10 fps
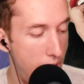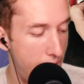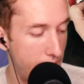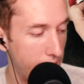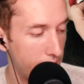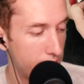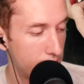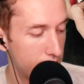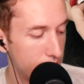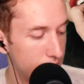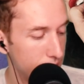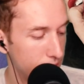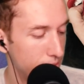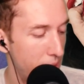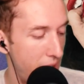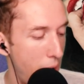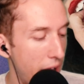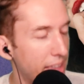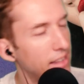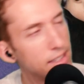I, man, I,
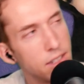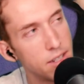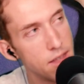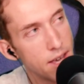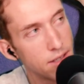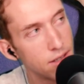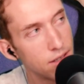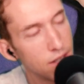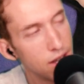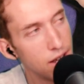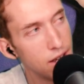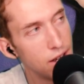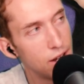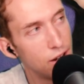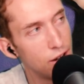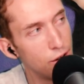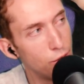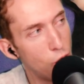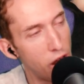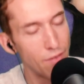I got to listen to this
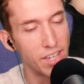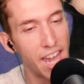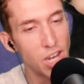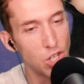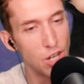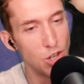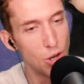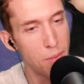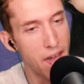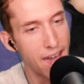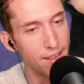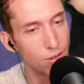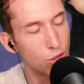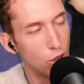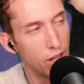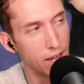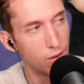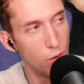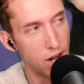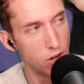while on vacation in Japan. So,
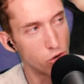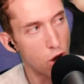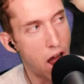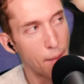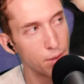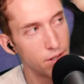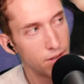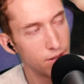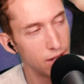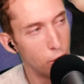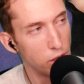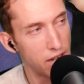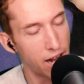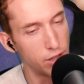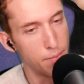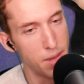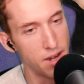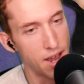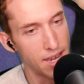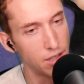like, when it dropped, it wasn't actually
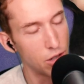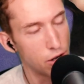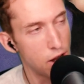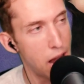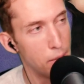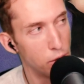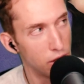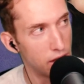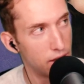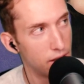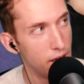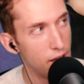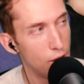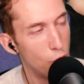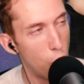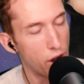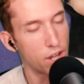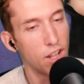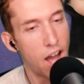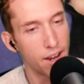midnight Eastern time. It was like one
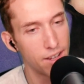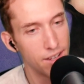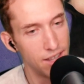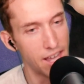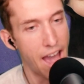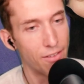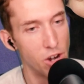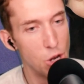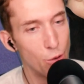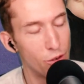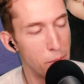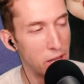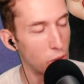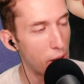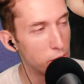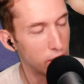o'clock in the afternoon for me. So I